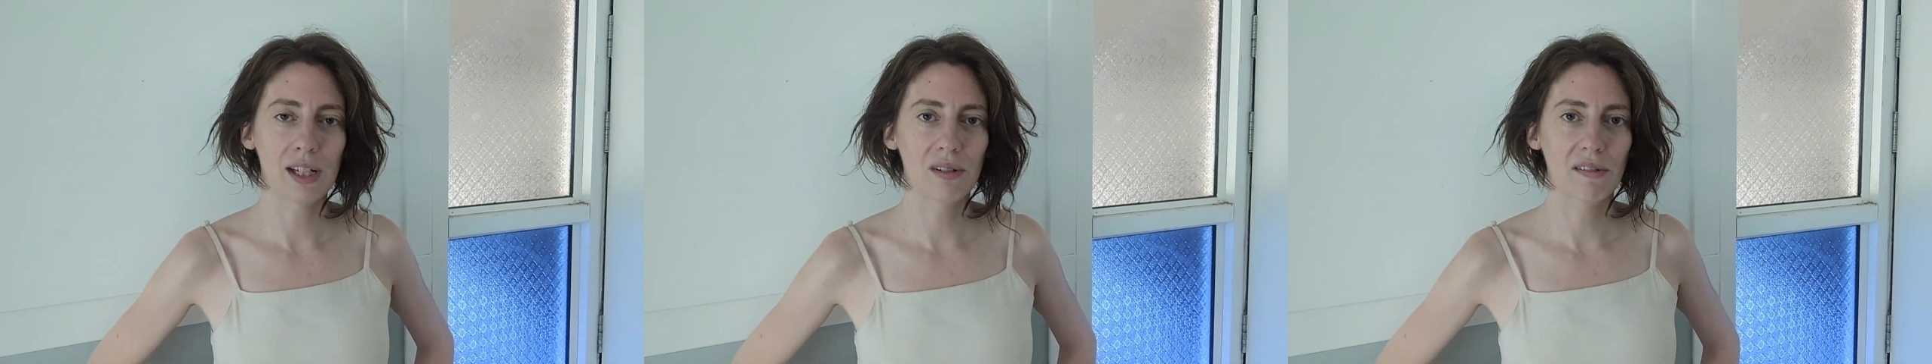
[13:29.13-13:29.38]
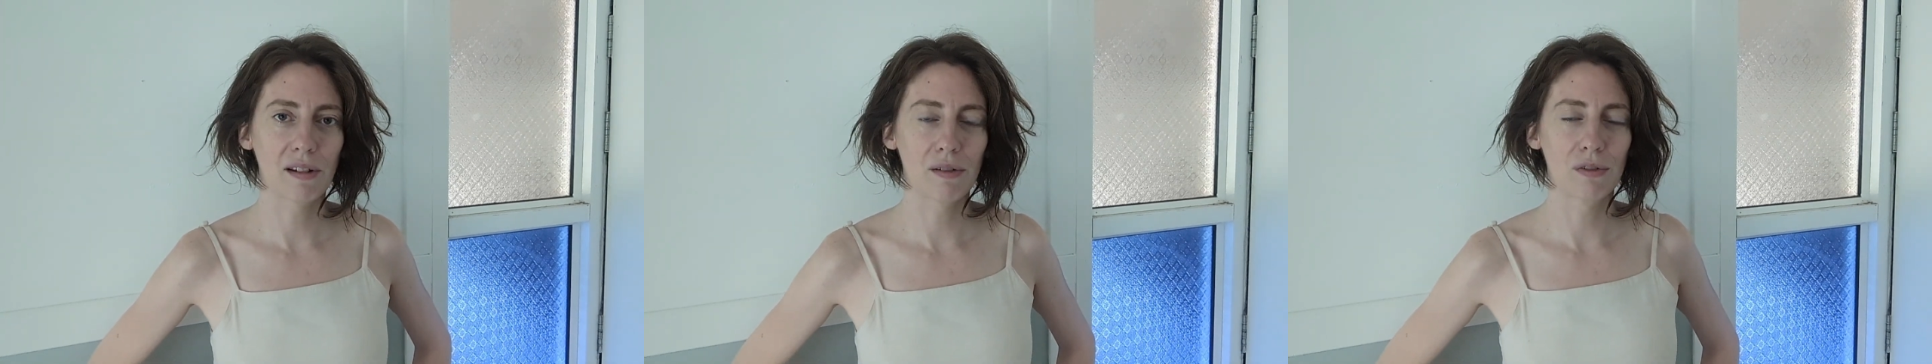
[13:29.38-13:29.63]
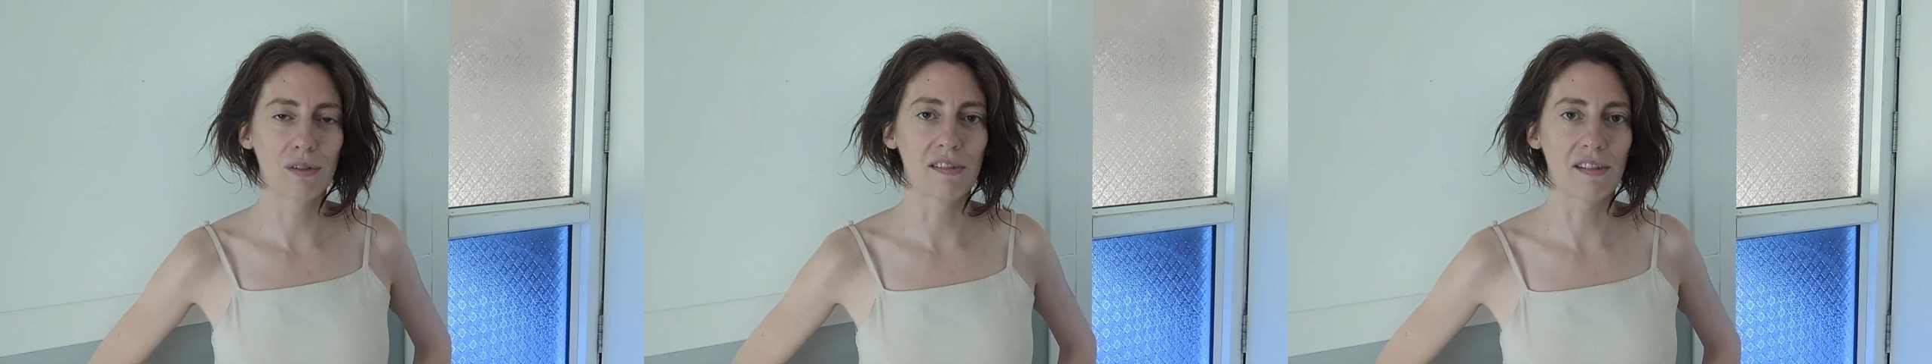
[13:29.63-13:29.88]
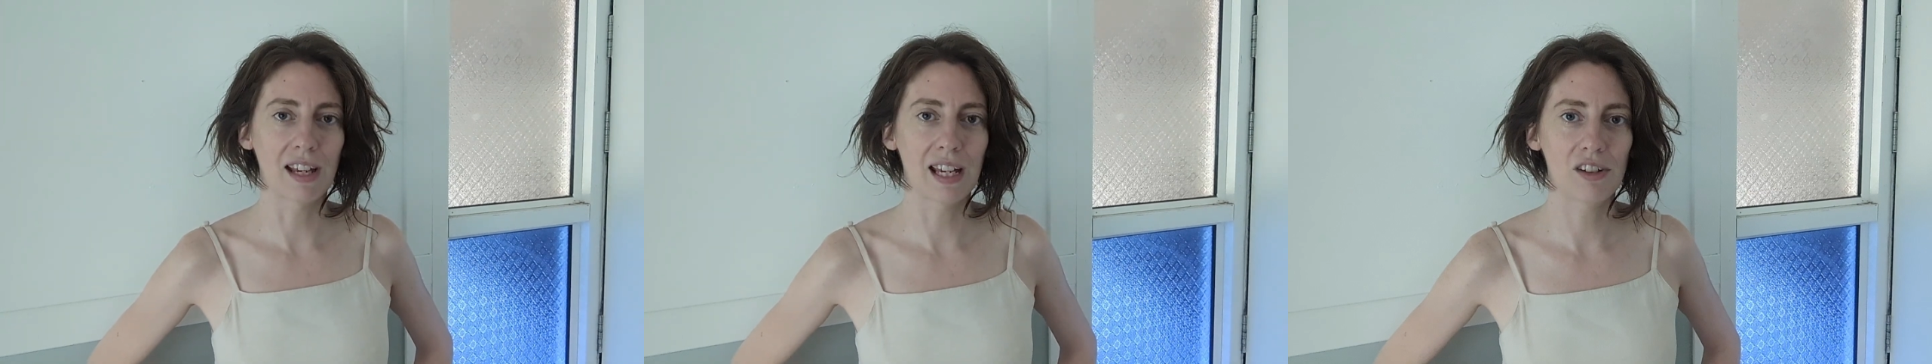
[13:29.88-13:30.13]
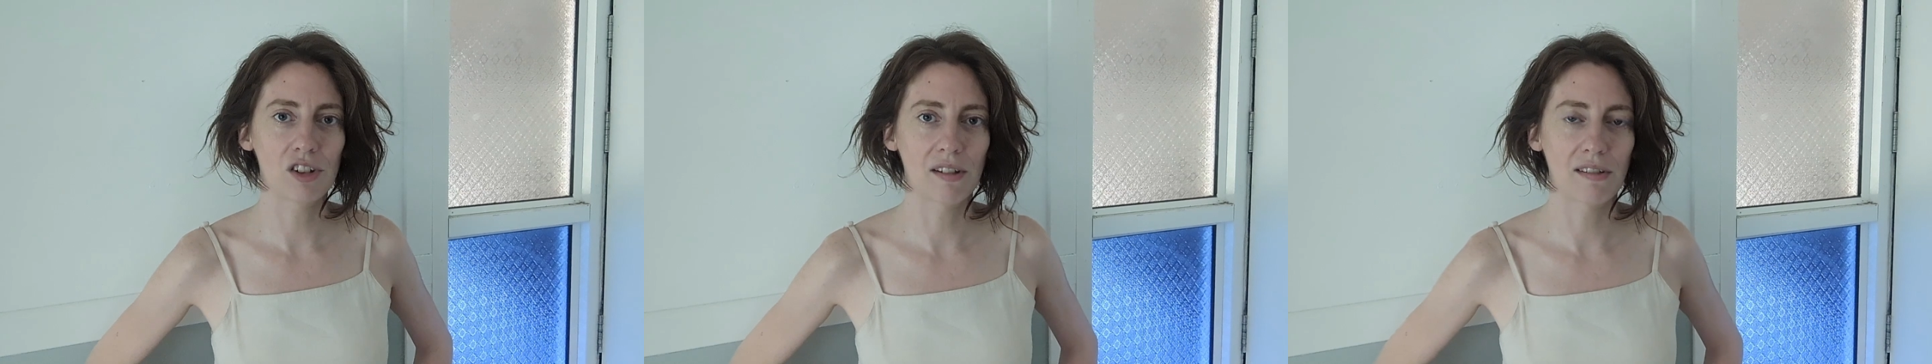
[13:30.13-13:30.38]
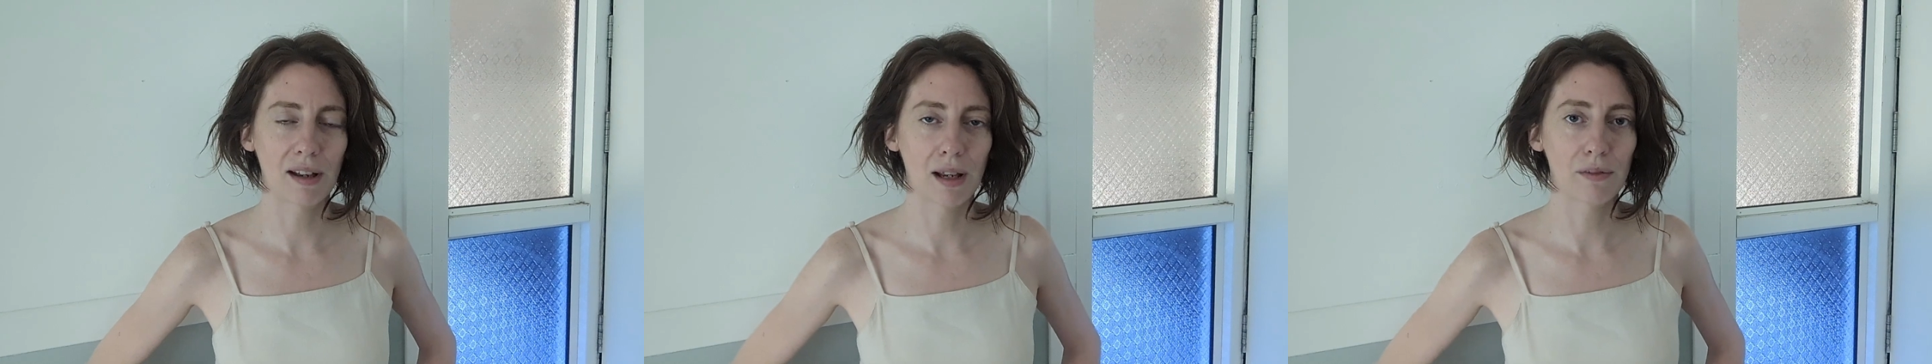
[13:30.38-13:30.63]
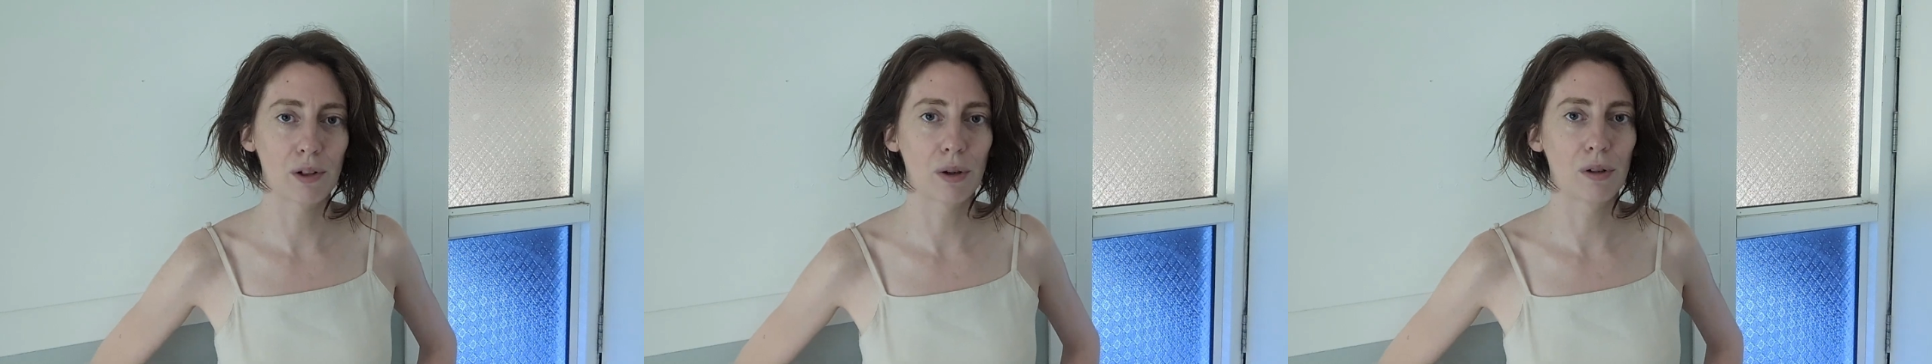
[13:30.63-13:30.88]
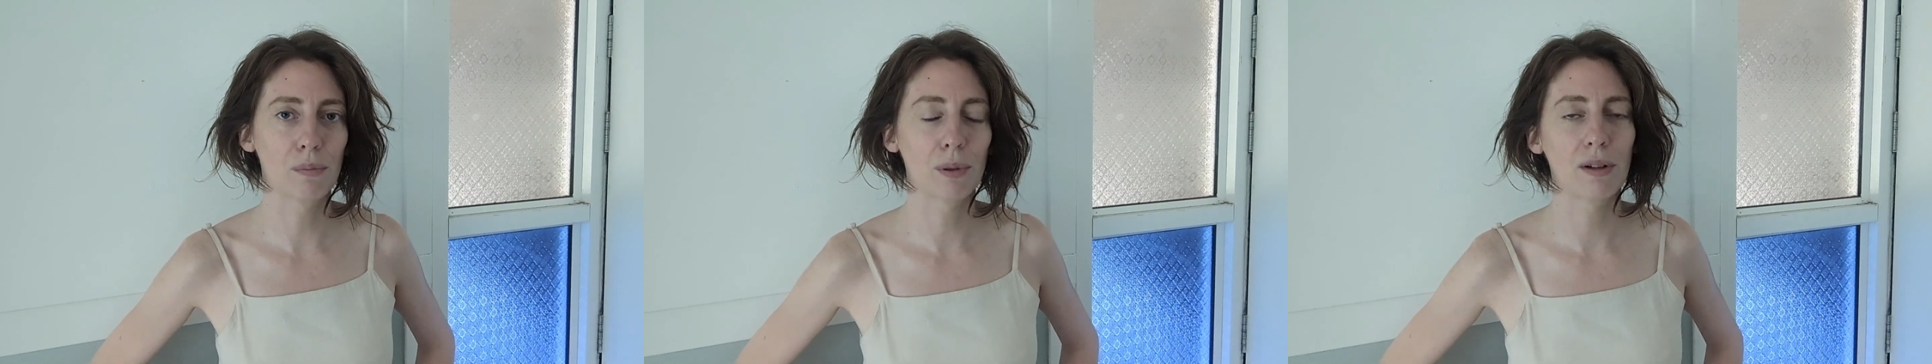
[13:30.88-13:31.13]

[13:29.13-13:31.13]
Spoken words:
yourself on stage is to have your own